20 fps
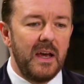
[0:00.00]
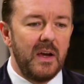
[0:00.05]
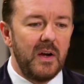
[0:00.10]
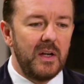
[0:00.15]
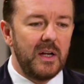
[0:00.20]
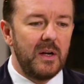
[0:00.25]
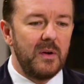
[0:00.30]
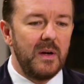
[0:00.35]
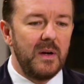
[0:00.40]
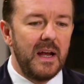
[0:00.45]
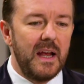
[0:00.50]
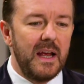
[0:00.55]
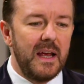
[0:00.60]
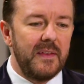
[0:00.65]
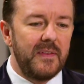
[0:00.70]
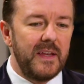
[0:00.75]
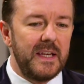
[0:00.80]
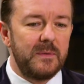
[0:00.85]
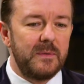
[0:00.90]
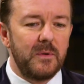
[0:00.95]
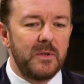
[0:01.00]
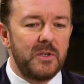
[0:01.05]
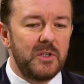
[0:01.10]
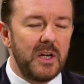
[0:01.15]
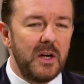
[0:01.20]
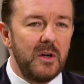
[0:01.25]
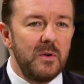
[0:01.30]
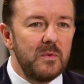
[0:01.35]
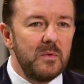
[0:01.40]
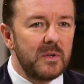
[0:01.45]
You know, these were
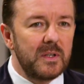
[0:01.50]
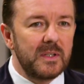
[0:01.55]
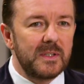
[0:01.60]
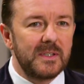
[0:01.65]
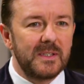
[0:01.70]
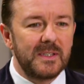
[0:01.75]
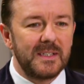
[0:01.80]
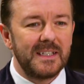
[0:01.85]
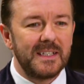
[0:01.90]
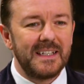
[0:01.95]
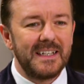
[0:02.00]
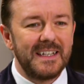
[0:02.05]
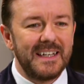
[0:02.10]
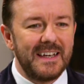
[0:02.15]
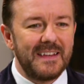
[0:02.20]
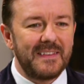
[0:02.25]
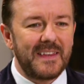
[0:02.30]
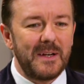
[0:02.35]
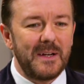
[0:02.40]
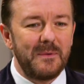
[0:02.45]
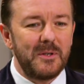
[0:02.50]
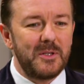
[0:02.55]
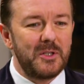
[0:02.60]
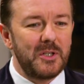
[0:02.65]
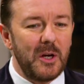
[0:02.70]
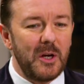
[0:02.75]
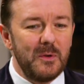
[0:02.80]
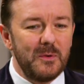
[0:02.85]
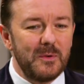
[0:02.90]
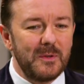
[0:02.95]
jokes. They were
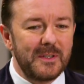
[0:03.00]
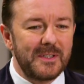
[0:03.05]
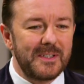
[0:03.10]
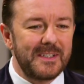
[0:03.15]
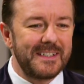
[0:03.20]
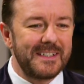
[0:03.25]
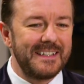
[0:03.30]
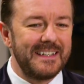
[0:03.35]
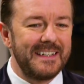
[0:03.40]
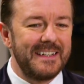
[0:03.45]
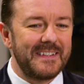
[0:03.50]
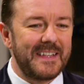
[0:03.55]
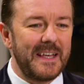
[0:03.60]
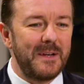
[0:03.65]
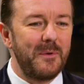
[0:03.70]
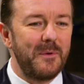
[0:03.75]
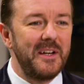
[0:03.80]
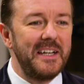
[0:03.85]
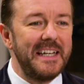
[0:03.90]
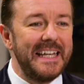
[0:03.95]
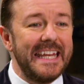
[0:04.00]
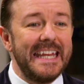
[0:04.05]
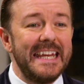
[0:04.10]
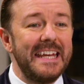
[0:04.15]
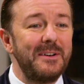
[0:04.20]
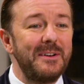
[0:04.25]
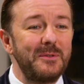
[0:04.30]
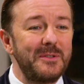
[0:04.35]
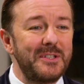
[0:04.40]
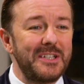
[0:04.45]
jokes. They were
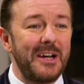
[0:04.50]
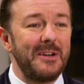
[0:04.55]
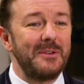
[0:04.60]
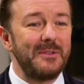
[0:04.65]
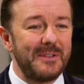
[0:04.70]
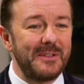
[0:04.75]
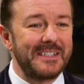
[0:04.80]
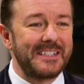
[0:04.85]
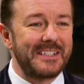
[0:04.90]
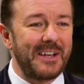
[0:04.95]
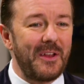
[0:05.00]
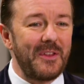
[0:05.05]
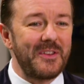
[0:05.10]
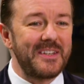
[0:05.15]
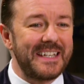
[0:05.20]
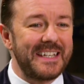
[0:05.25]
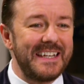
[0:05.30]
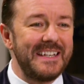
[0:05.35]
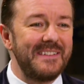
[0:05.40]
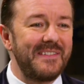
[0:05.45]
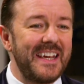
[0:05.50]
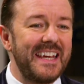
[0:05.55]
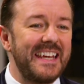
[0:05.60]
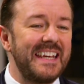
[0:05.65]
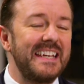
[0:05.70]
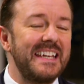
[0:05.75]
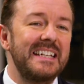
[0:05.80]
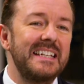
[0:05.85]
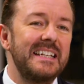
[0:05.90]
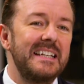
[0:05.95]
legal jokes on
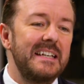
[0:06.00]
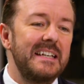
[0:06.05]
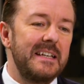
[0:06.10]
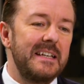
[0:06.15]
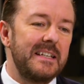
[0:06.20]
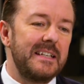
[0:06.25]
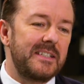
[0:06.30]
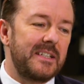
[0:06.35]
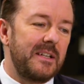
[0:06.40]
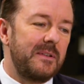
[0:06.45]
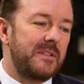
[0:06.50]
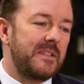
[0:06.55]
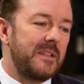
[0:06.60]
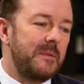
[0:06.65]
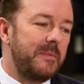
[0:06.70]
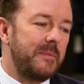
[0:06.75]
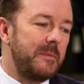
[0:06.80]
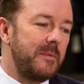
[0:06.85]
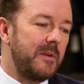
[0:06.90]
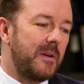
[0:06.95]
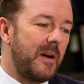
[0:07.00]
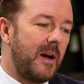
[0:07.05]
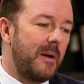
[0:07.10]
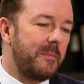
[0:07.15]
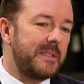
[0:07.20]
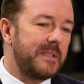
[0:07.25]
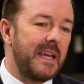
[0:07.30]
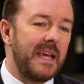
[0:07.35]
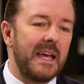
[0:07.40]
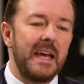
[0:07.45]
TV. So some people got
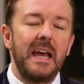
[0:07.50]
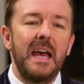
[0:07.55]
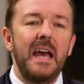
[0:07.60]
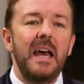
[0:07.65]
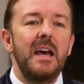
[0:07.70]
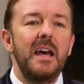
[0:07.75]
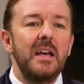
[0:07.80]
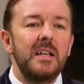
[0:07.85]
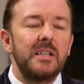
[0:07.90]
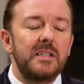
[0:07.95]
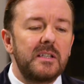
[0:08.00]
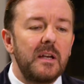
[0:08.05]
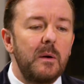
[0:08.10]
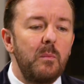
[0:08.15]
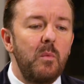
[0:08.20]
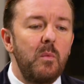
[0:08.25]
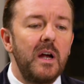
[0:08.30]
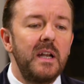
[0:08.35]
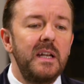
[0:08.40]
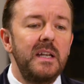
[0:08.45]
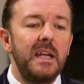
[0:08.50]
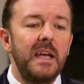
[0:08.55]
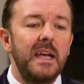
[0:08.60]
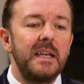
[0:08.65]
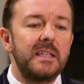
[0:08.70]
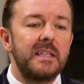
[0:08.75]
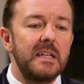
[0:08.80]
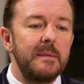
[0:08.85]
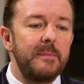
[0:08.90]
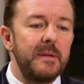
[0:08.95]
upset. Someone
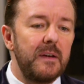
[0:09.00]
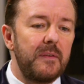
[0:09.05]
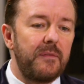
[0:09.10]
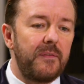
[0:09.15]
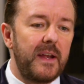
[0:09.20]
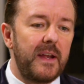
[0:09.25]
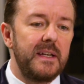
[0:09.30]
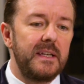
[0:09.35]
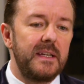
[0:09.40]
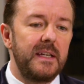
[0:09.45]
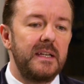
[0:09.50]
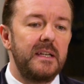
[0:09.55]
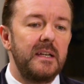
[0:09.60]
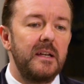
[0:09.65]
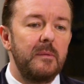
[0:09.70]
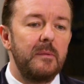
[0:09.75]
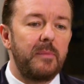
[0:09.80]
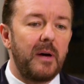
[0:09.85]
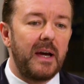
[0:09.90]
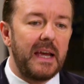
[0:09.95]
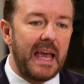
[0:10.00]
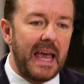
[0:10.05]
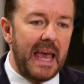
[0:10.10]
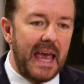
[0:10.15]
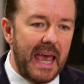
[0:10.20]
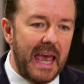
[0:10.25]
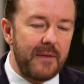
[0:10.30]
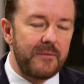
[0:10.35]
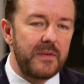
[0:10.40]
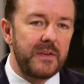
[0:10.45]
is going to be offended by
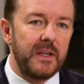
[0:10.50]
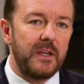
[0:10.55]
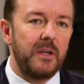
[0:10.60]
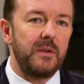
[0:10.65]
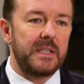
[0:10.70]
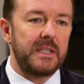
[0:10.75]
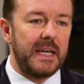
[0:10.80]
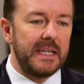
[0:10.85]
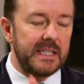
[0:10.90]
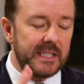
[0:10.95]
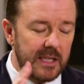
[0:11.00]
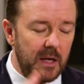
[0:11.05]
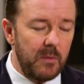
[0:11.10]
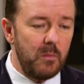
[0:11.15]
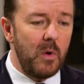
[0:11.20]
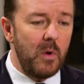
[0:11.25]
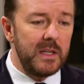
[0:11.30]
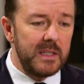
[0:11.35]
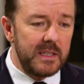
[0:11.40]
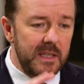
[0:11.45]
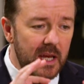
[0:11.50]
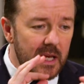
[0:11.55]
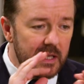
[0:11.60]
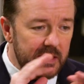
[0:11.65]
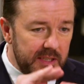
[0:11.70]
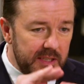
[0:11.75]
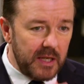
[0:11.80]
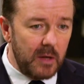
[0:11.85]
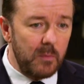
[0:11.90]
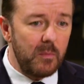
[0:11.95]
everything you say. Someone,
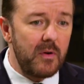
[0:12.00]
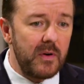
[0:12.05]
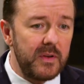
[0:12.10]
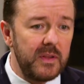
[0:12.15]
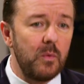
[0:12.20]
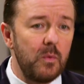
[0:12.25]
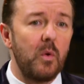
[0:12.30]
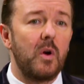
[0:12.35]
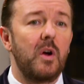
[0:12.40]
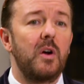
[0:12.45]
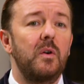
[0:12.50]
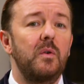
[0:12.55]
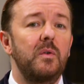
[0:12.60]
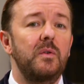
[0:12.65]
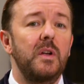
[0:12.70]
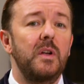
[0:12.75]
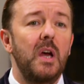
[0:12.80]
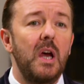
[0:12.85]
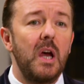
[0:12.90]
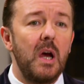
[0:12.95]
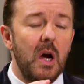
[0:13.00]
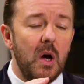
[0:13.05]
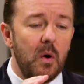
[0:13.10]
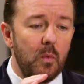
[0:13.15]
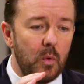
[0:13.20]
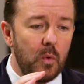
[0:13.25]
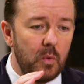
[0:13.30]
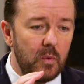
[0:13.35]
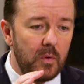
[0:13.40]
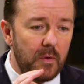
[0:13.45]
somewhere in the world,
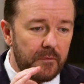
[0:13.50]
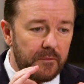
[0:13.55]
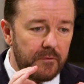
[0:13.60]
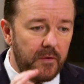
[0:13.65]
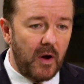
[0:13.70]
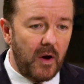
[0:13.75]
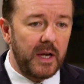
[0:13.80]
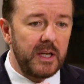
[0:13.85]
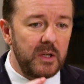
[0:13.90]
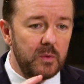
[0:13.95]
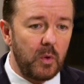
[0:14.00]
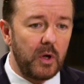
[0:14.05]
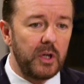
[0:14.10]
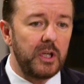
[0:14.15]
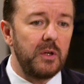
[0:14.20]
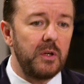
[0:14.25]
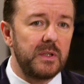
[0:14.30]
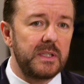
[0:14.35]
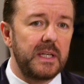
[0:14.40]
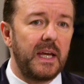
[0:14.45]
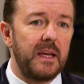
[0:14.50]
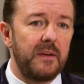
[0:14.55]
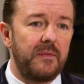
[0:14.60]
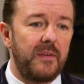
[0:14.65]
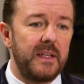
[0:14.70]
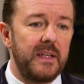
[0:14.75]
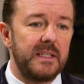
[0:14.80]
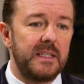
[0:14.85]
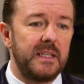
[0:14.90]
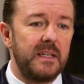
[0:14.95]
will find what you say
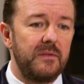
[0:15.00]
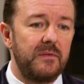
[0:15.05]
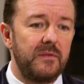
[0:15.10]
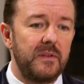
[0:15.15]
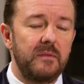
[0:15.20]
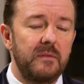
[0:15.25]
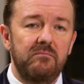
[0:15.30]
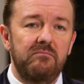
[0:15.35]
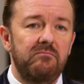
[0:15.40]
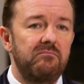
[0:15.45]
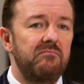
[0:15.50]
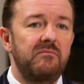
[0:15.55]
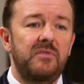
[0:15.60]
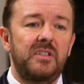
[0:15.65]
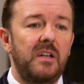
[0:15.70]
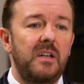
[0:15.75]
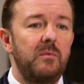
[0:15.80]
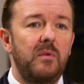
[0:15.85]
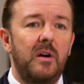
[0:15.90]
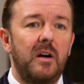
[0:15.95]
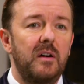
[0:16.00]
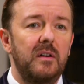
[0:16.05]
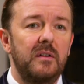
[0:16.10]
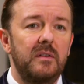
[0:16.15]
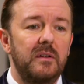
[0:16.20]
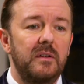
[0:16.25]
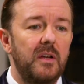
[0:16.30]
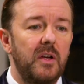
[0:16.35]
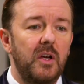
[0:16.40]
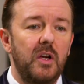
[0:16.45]
offensive. So what?
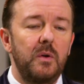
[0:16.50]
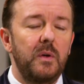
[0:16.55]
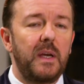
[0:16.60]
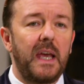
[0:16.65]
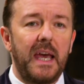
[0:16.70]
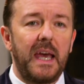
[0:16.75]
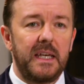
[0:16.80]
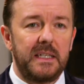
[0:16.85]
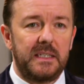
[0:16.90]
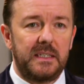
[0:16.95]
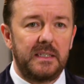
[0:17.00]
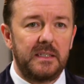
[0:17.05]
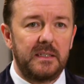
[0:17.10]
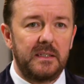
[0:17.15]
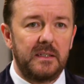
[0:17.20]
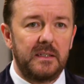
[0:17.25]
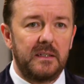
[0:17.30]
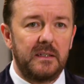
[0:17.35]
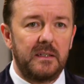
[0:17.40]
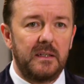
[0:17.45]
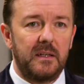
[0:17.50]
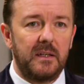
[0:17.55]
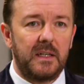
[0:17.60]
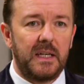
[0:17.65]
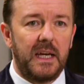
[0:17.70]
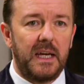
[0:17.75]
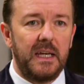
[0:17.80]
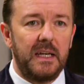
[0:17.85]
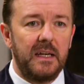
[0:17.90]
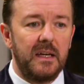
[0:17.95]
Who cares?
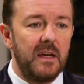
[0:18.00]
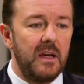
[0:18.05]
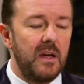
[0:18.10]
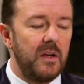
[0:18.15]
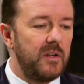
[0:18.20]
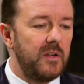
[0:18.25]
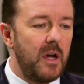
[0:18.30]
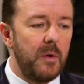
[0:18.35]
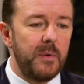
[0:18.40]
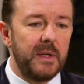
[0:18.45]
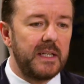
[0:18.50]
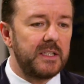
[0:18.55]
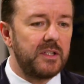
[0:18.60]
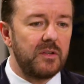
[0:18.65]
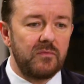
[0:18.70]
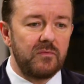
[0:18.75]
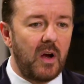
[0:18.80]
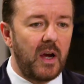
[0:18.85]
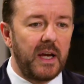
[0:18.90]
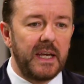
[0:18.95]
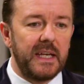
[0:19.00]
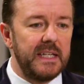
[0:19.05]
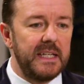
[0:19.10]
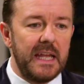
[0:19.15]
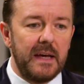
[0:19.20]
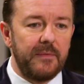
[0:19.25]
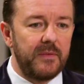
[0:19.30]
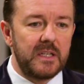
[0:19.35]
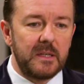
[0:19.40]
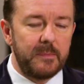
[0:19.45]
Okay? No one has the right
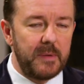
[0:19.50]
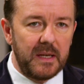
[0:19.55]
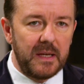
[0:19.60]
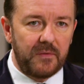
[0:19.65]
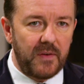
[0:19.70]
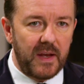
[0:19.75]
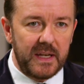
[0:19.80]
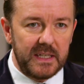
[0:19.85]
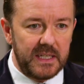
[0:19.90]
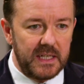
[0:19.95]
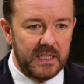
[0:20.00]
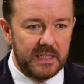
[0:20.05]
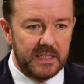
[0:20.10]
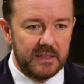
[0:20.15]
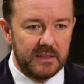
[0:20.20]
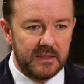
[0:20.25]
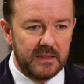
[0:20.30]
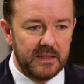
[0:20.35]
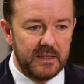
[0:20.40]
never to be offended.